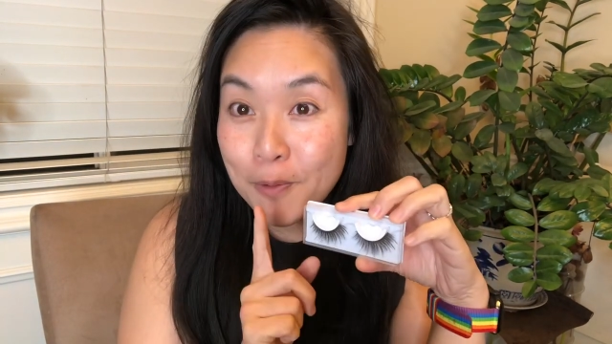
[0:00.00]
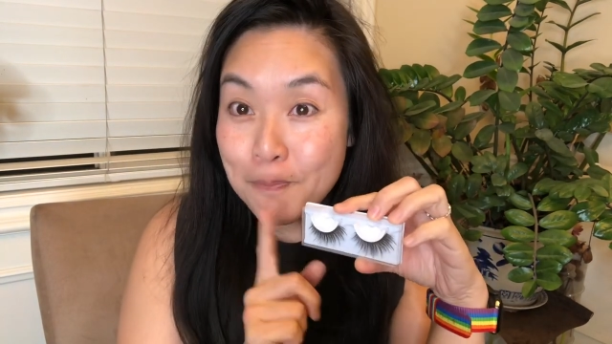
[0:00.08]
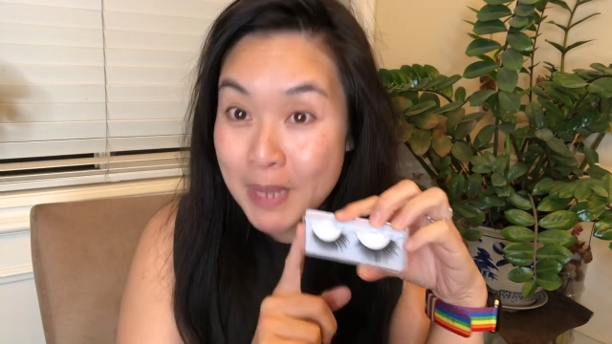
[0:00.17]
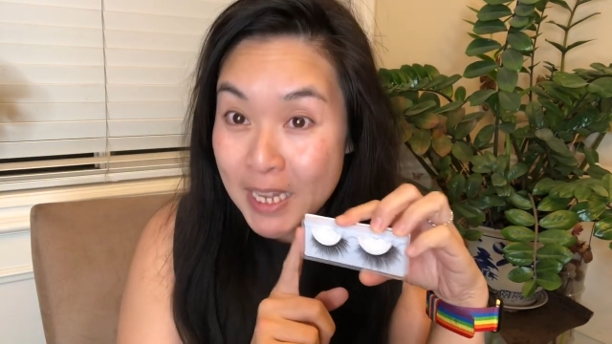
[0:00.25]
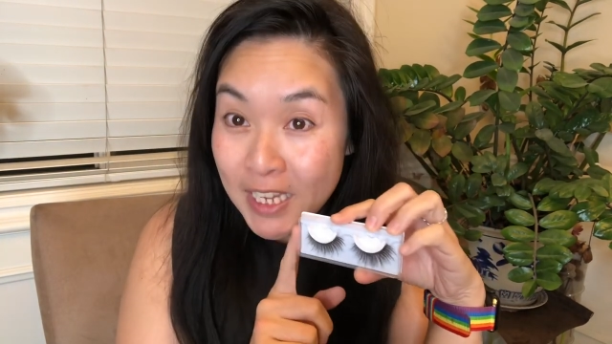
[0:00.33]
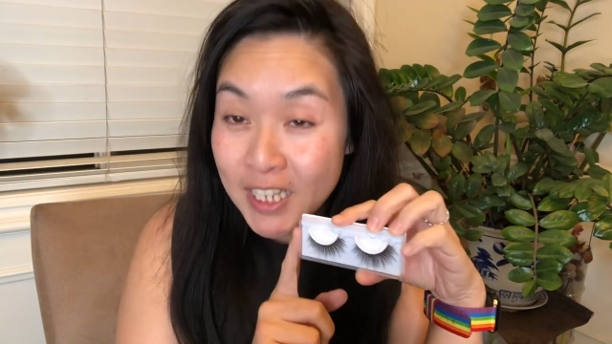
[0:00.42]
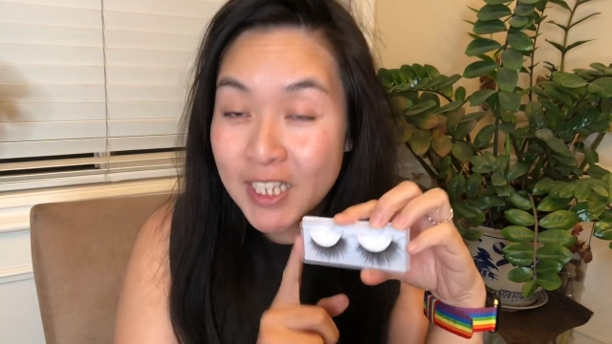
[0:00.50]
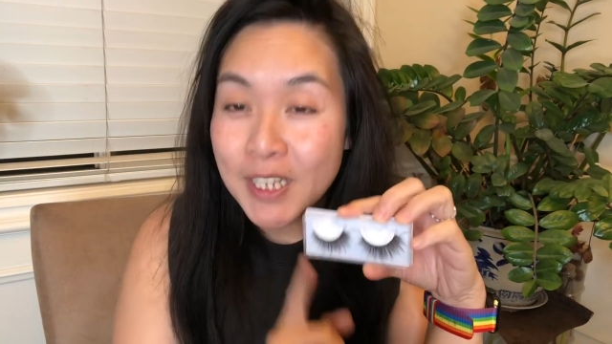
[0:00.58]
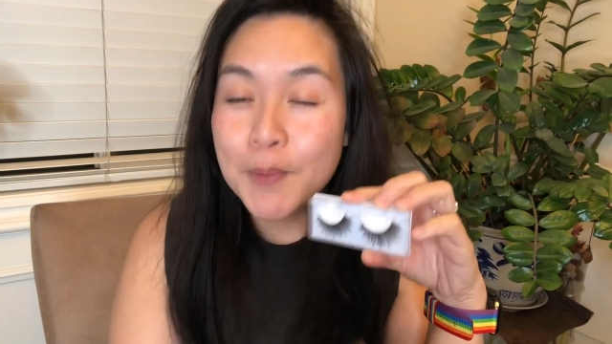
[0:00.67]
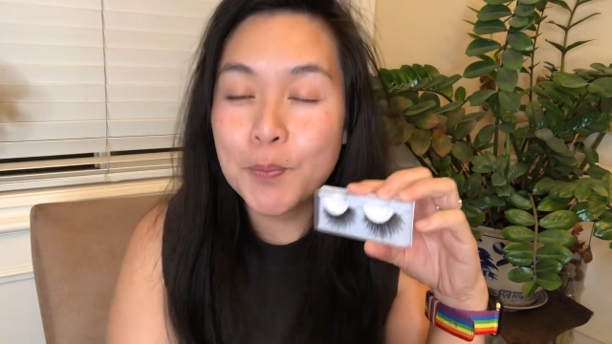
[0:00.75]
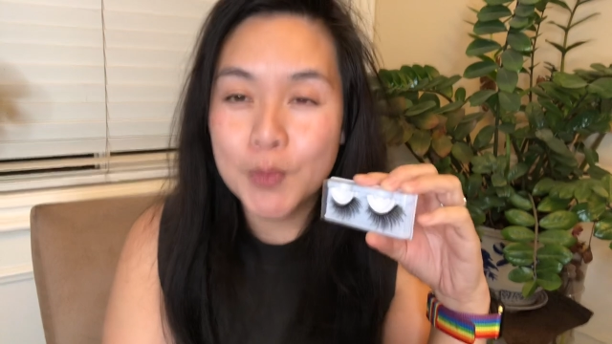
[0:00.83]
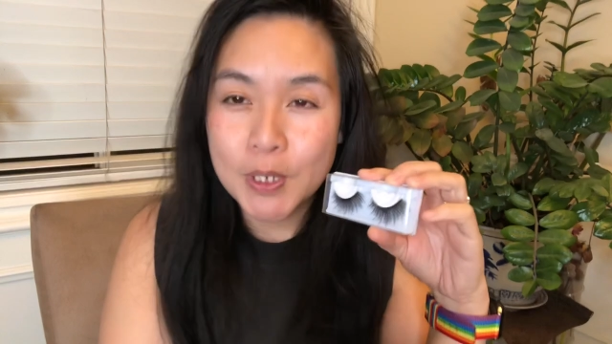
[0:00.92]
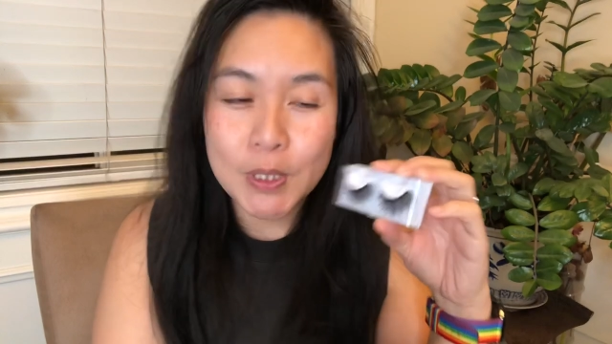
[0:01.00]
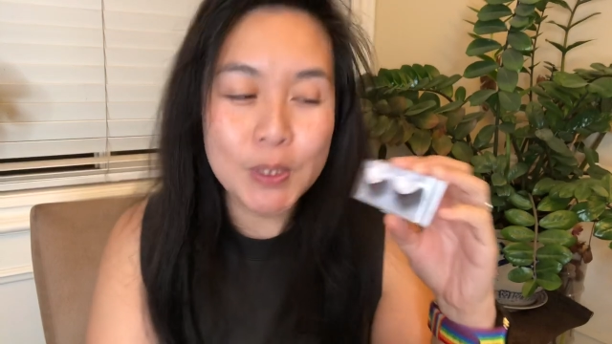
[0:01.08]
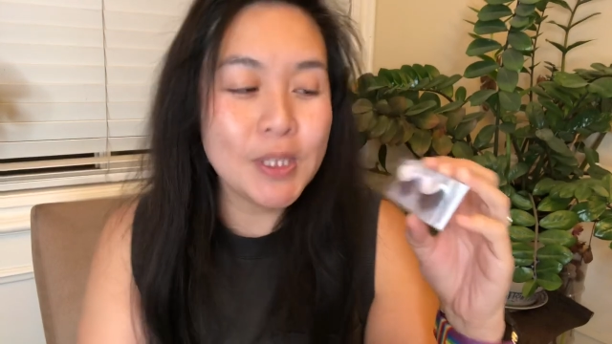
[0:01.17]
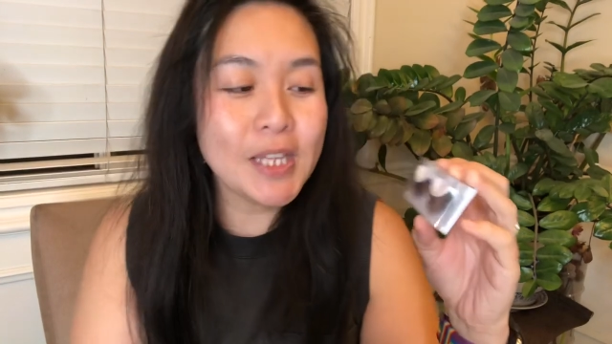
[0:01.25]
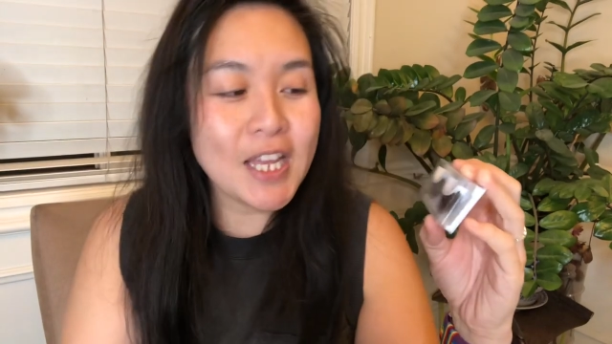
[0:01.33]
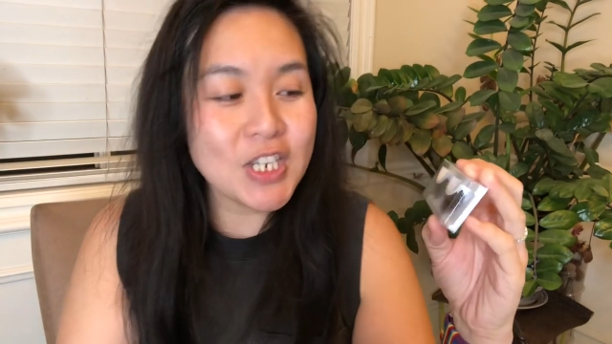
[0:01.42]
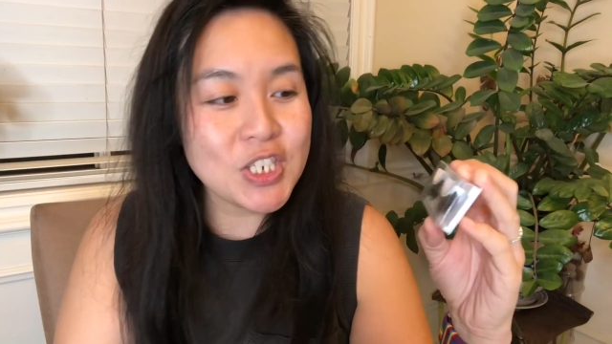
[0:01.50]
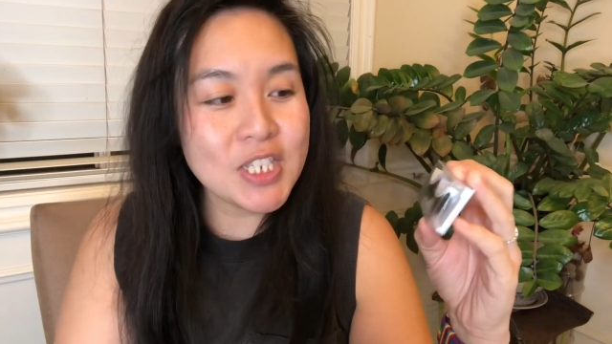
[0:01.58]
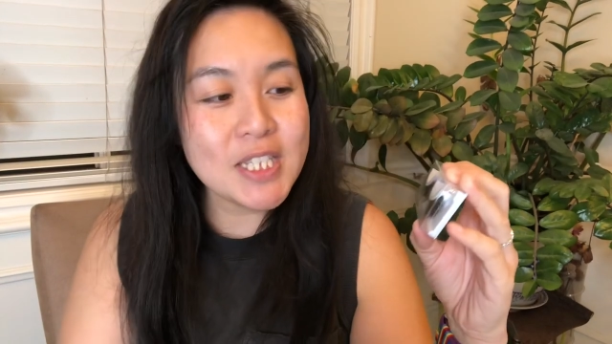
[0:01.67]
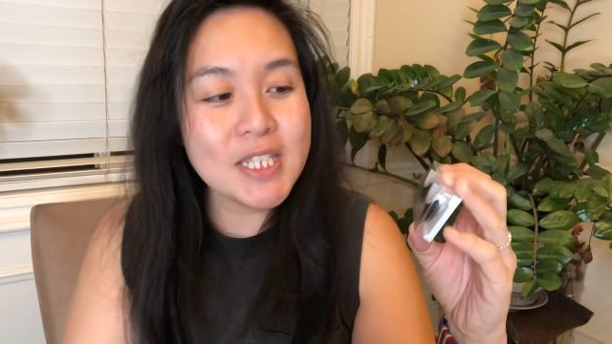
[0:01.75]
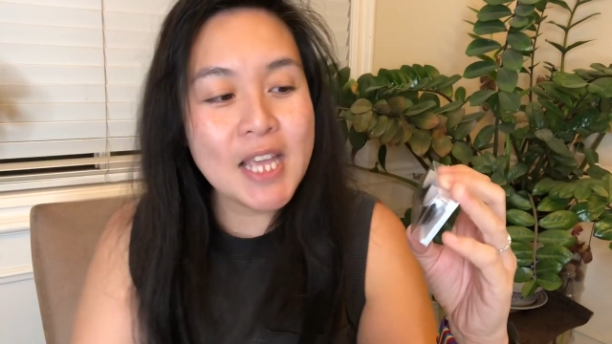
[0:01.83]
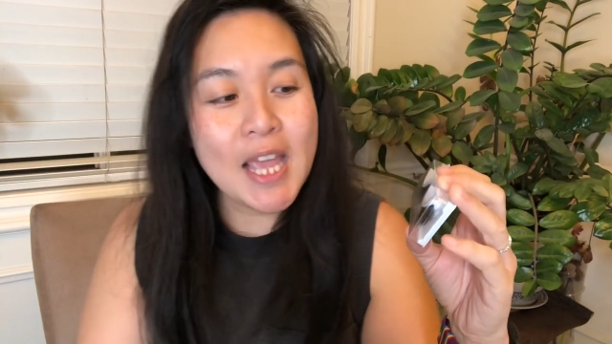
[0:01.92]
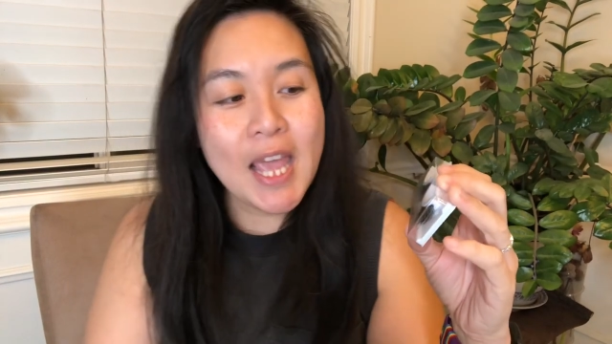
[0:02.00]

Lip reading: mink pre-glued lashes.